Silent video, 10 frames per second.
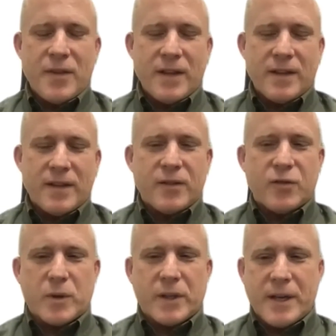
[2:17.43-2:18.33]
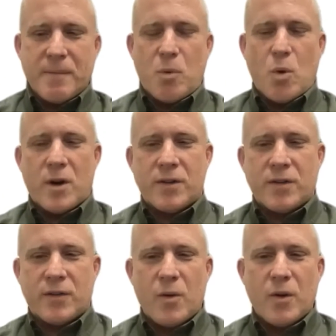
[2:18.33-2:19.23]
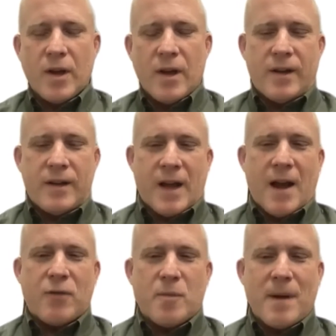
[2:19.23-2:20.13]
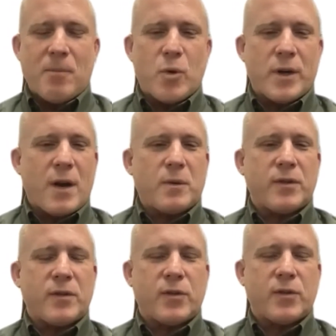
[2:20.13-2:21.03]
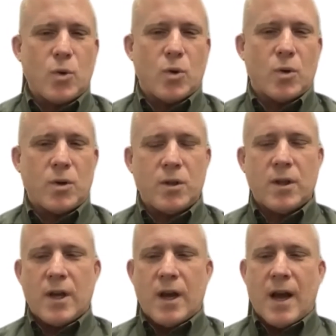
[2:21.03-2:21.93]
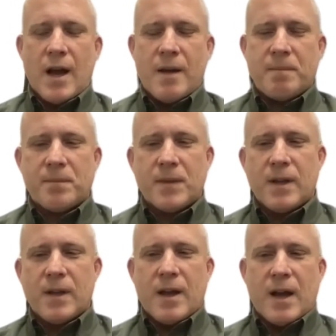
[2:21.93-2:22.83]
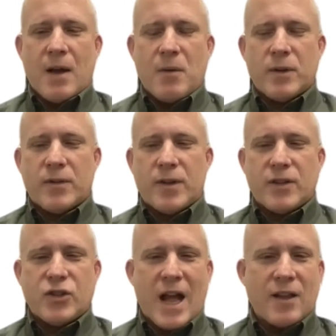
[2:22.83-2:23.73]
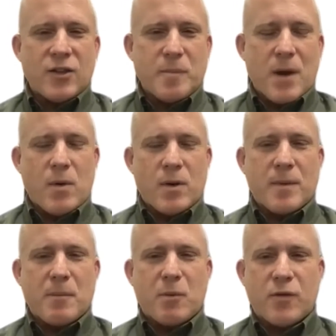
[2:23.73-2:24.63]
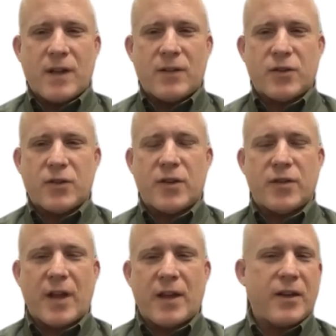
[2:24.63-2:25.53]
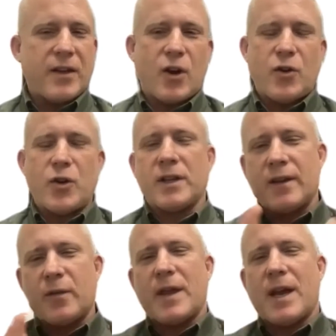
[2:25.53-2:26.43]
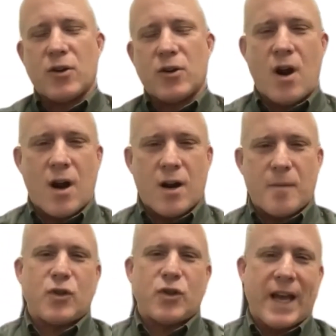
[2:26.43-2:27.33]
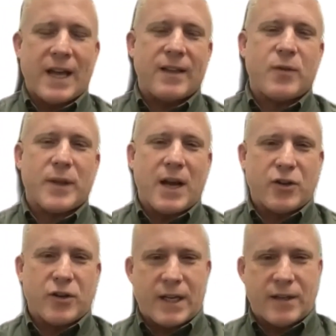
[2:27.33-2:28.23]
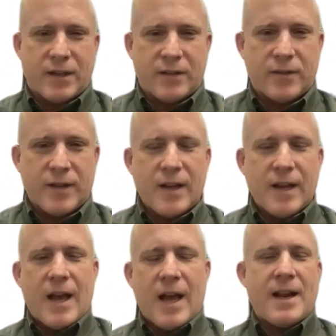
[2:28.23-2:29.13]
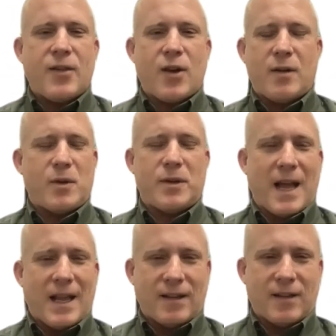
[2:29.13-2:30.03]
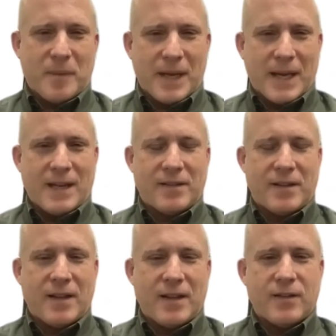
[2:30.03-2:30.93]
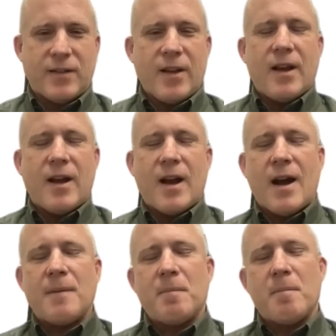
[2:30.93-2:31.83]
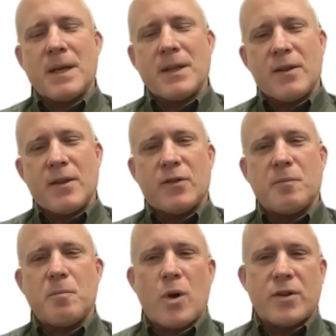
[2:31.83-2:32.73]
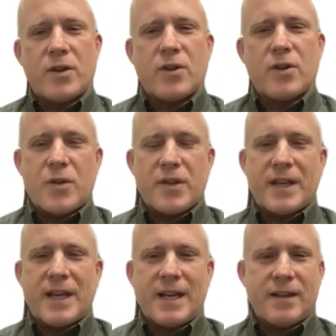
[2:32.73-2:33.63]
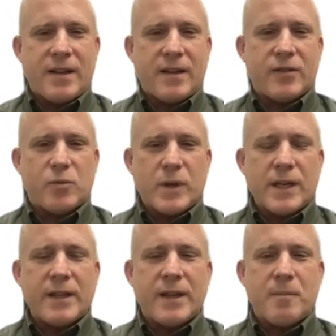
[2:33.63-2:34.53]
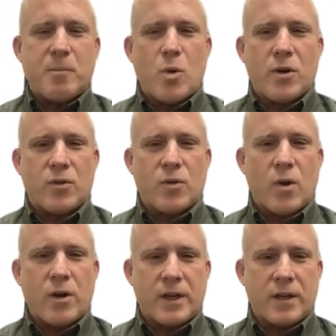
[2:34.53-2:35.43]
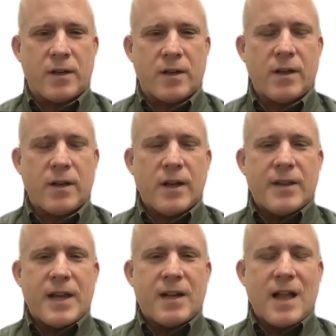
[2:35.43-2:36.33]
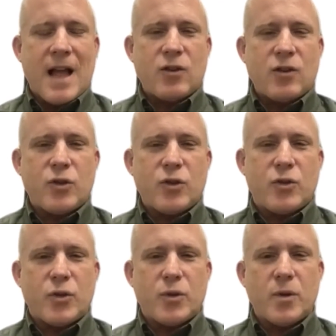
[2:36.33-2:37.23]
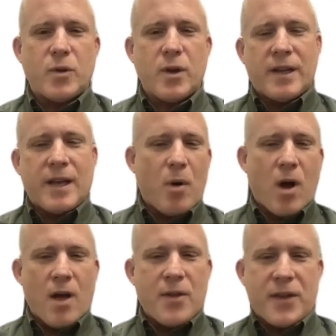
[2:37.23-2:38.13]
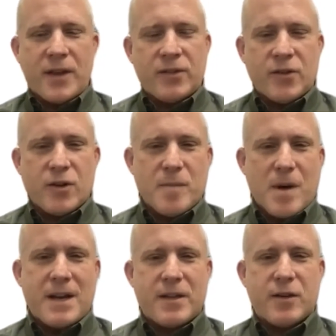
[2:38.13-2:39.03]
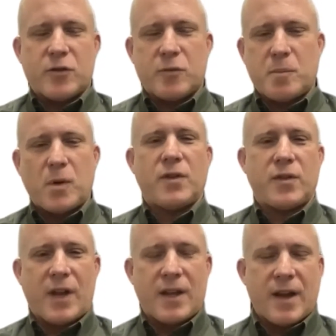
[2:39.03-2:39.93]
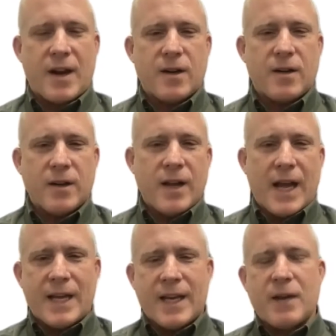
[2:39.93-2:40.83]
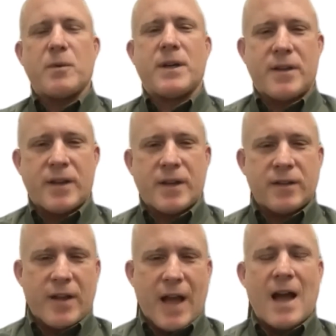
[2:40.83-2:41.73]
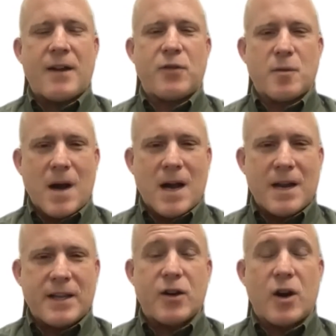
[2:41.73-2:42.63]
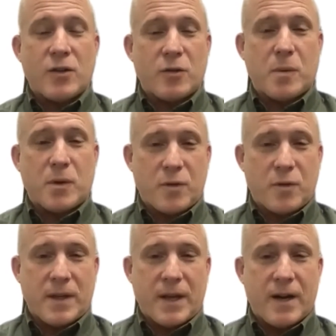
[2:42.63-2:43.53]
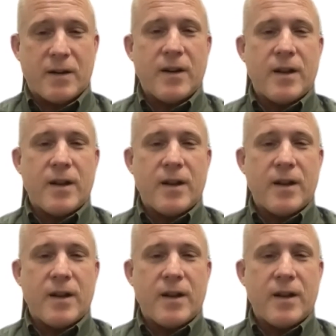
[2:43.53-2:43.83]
I think this is really important. So I remember when I was in school, I was challenged by one of my professors to say, you can live without your heart, but you can't live without your kidneys. And I thought, well, that doesn't make any sense. But it's important to know that the kidney is a really important organ that allows you to keep all the things in your body that are supposed to stay there and get rid of things out of your body that aren't supposed to be there.